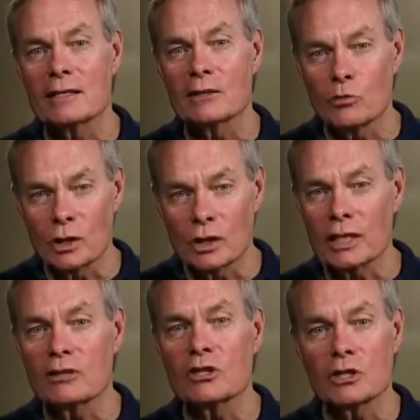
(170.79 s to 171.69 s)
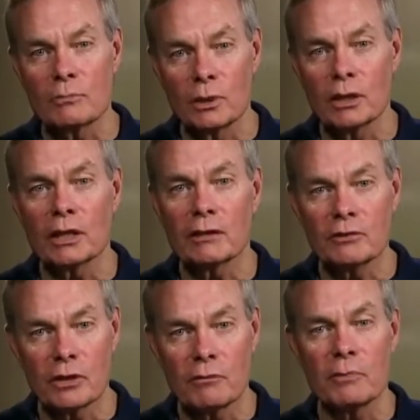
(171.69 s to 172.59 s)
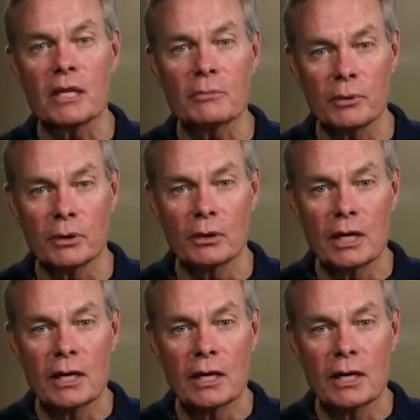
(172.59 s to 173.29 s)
the religious beliefs of people.